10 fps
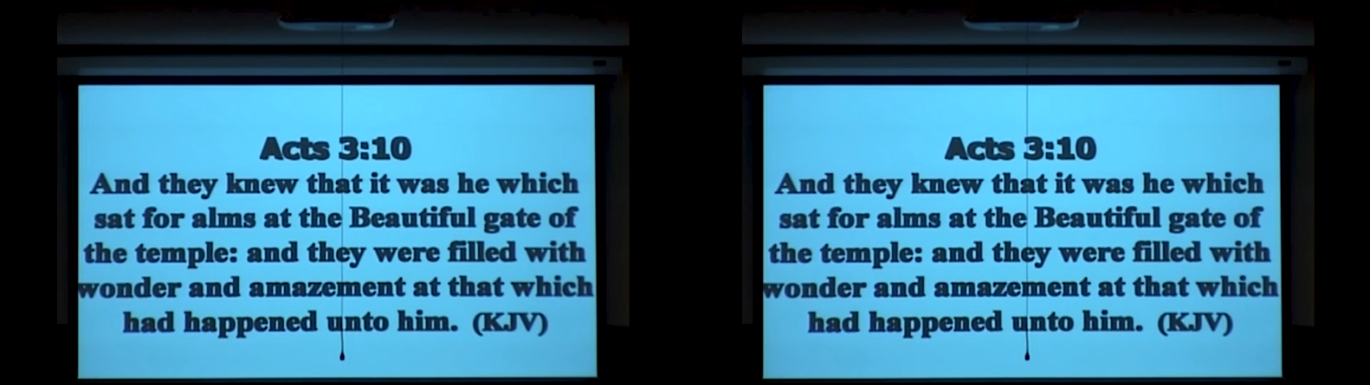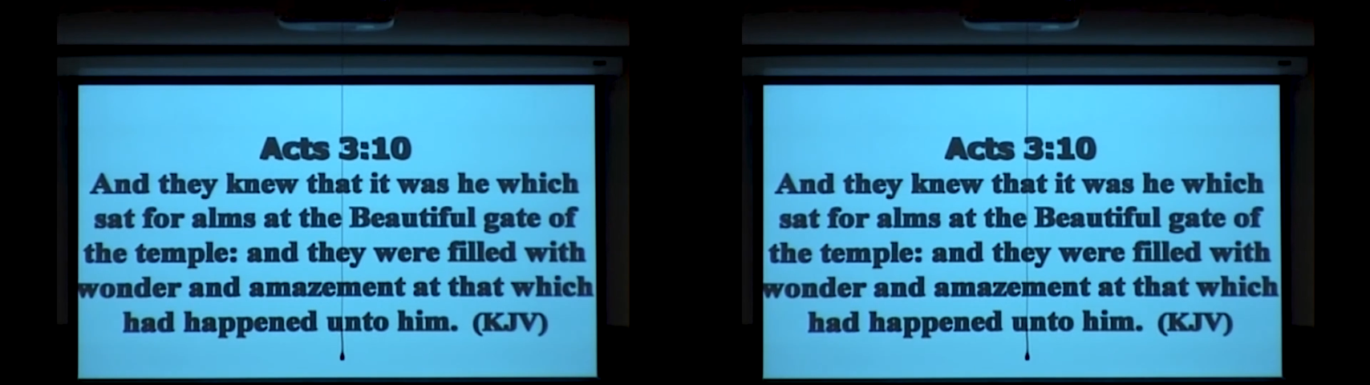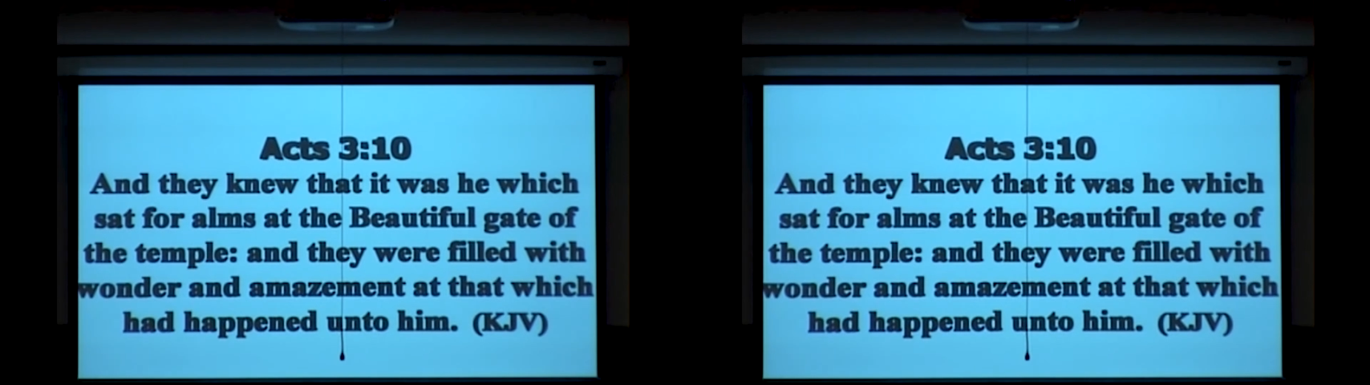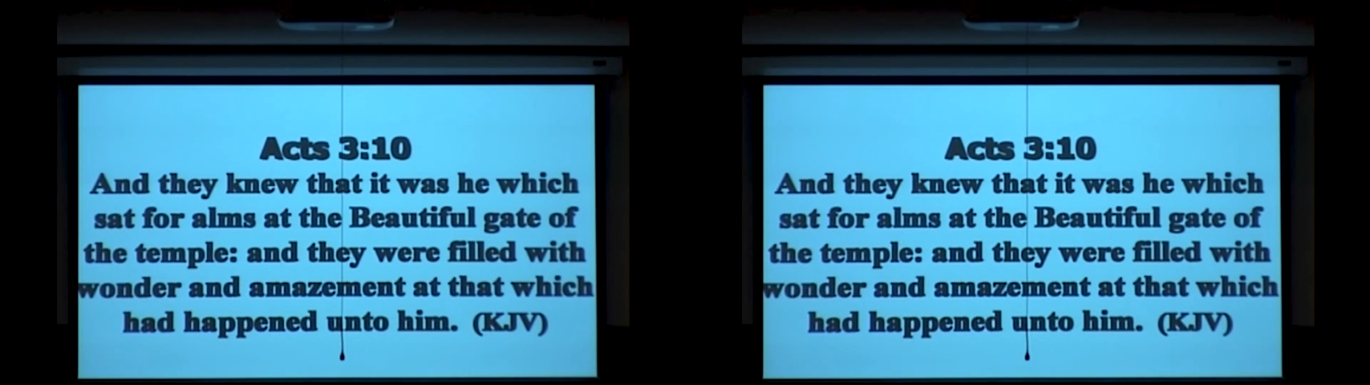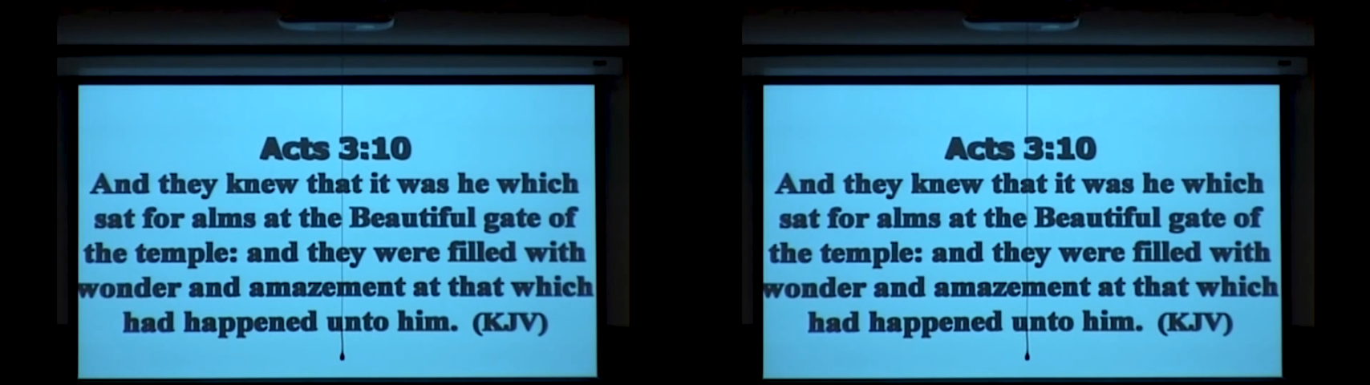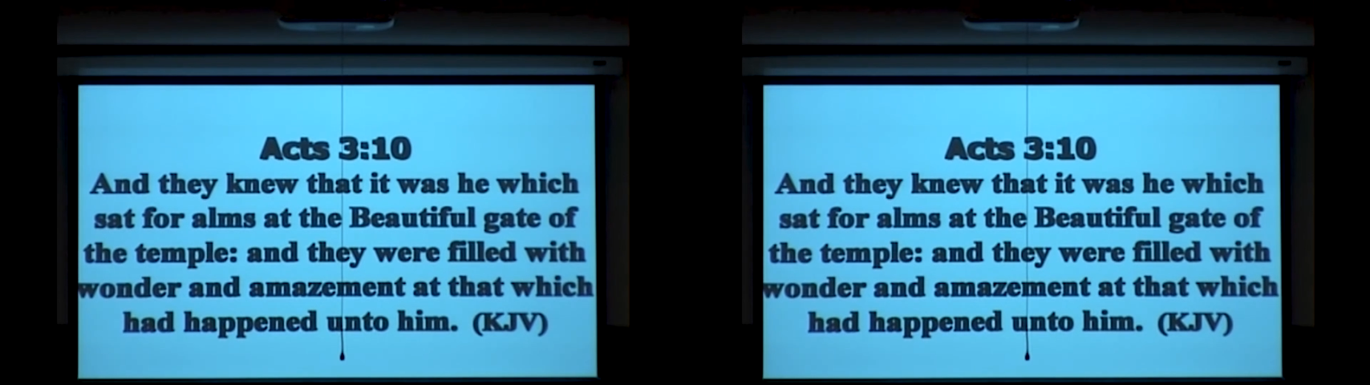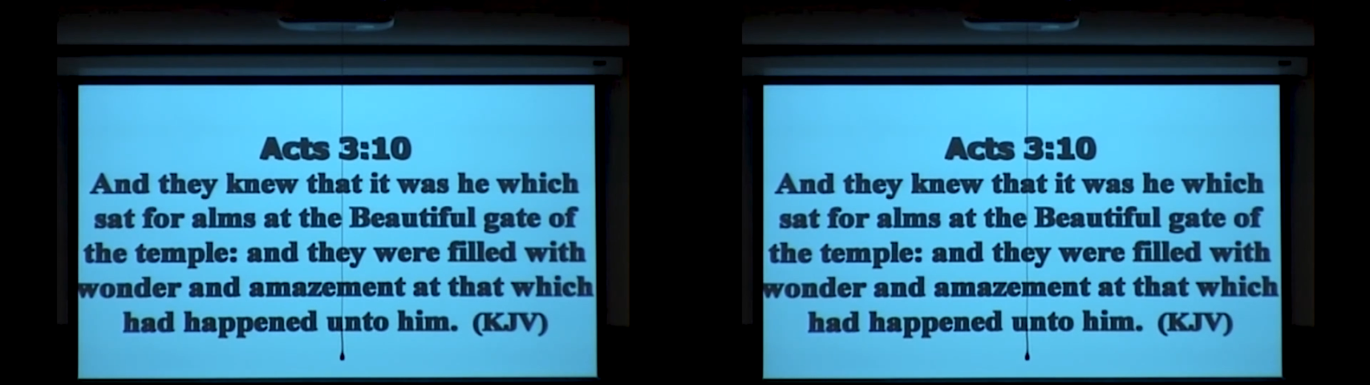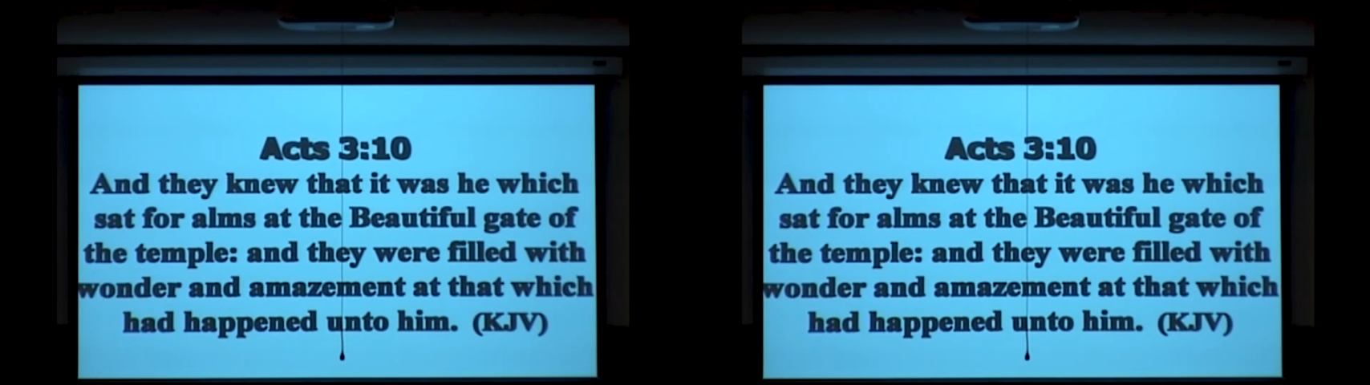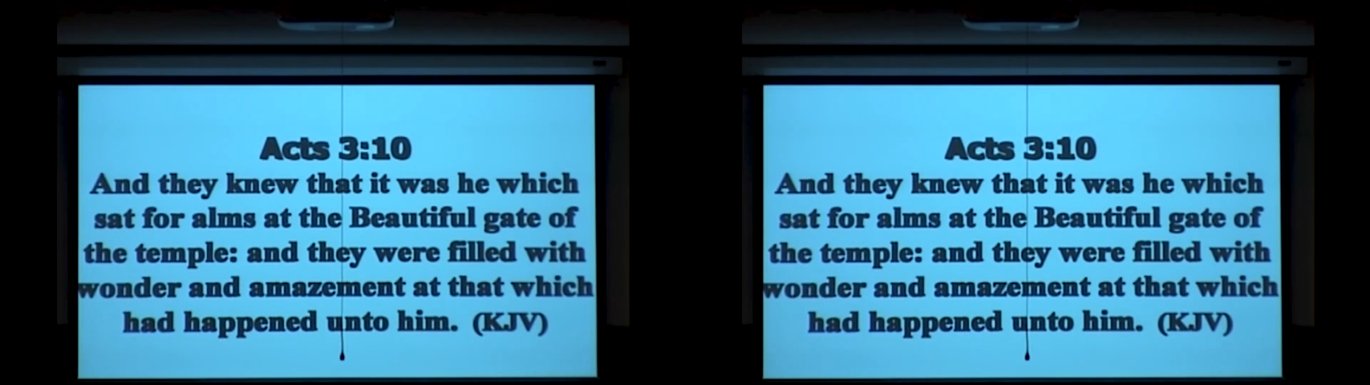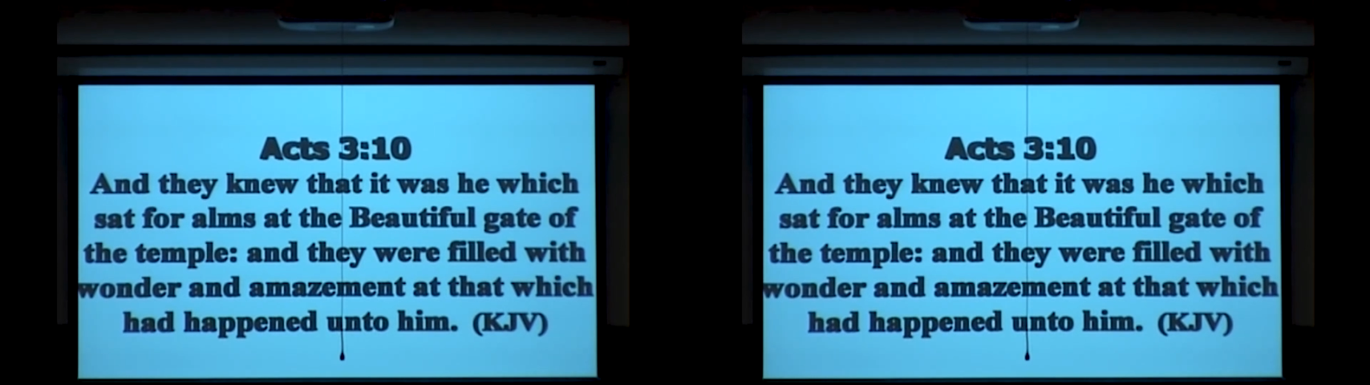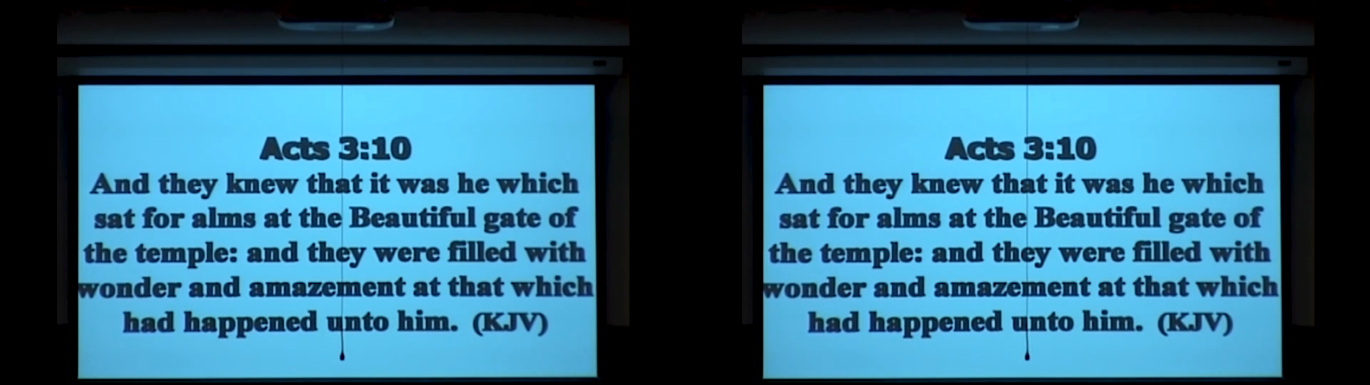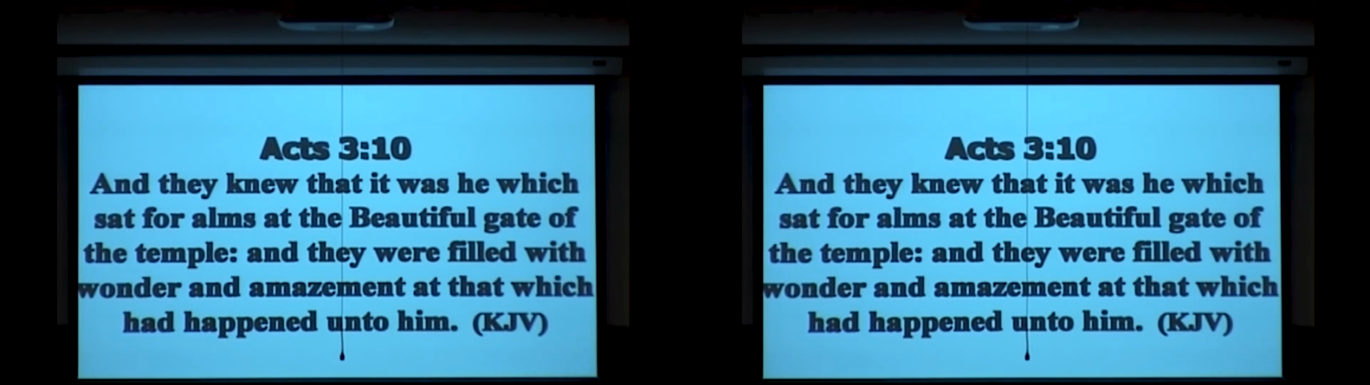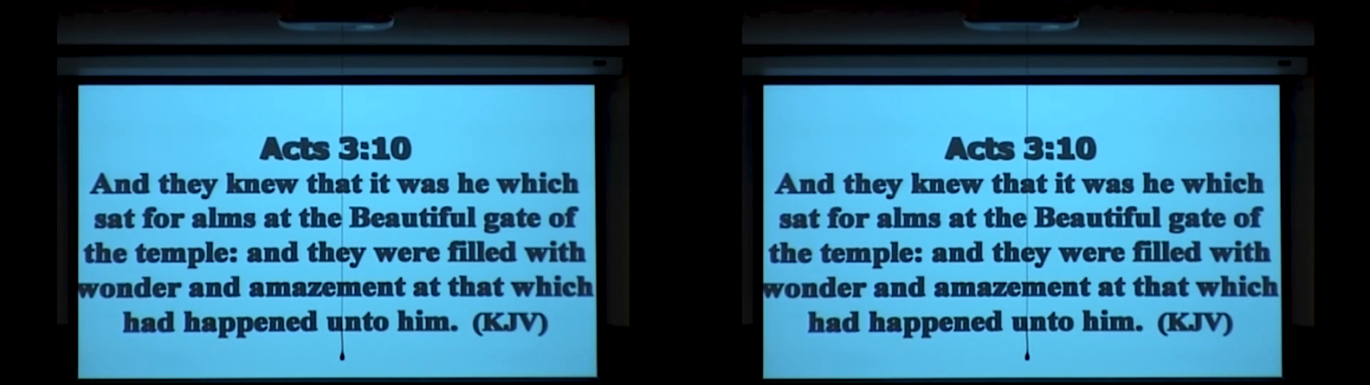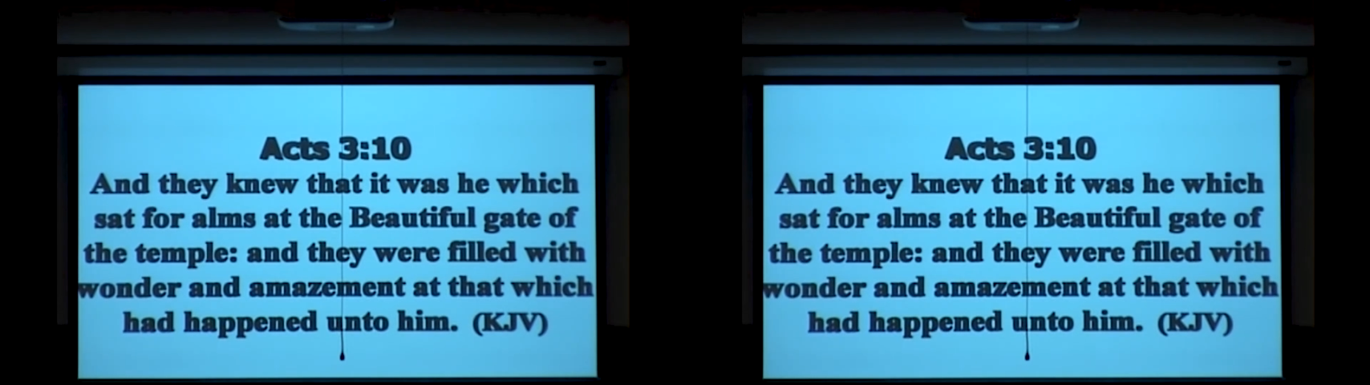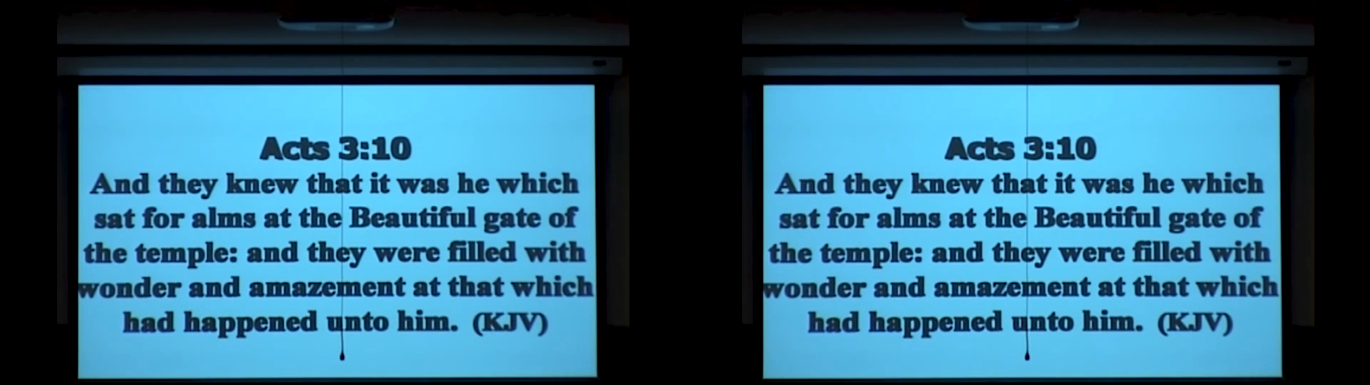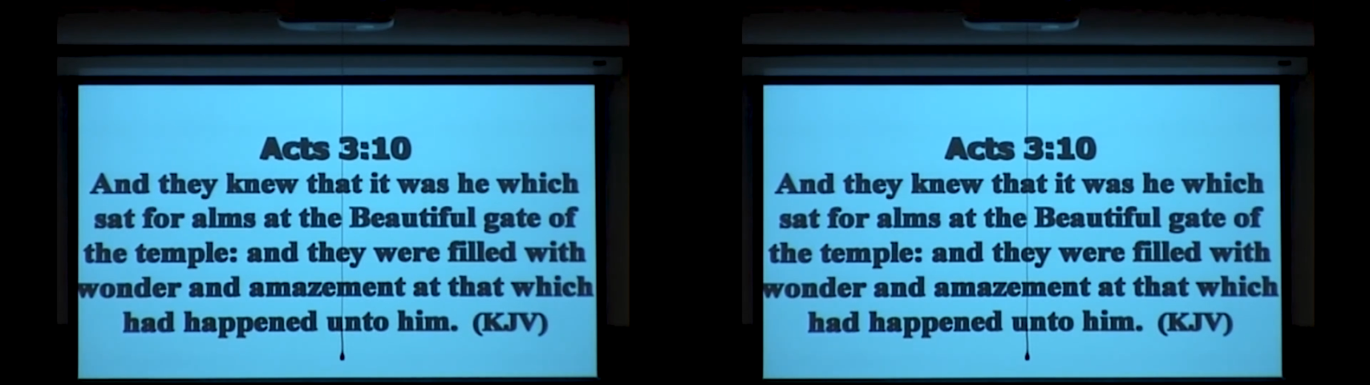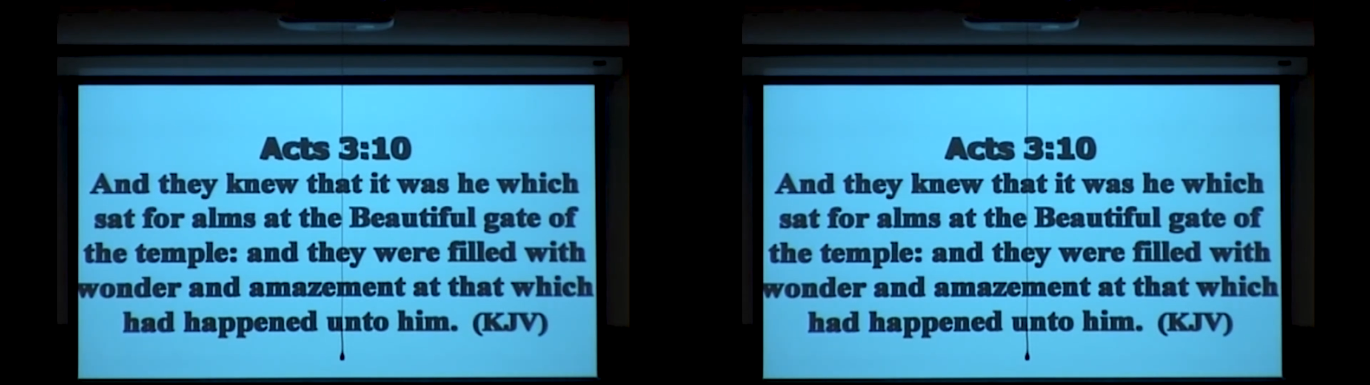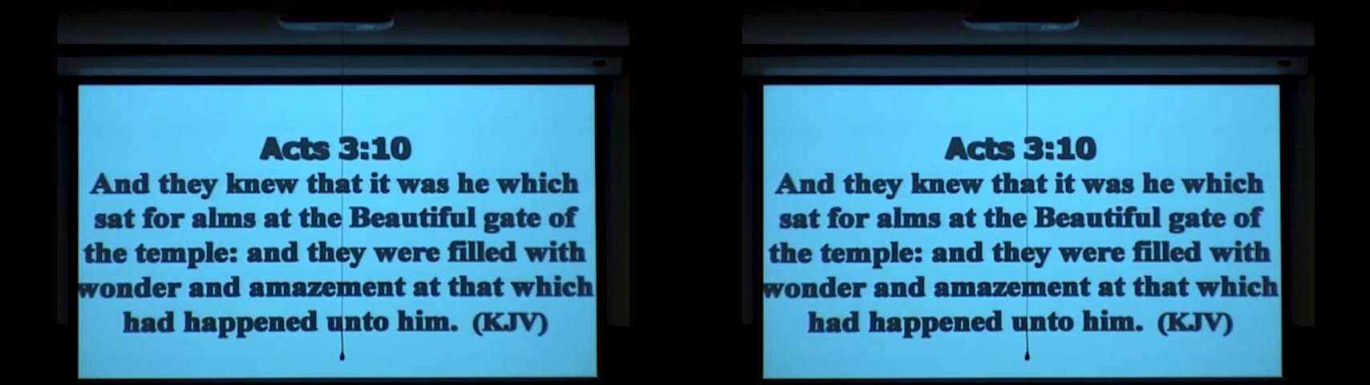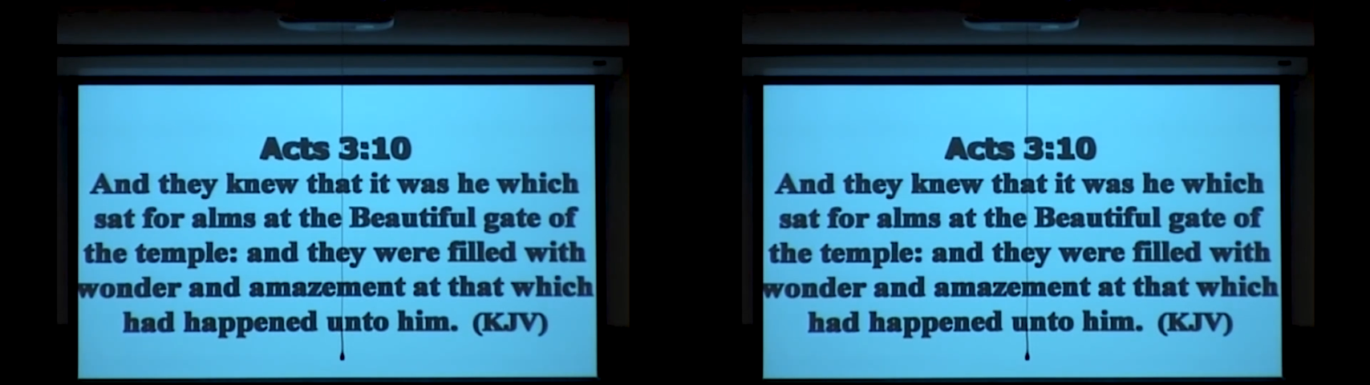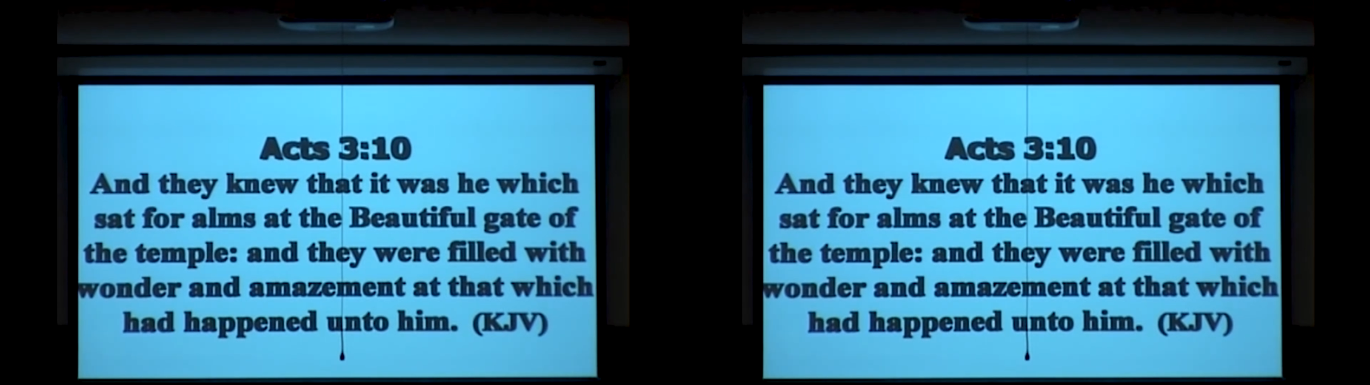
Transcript: [unreadable: no face in view]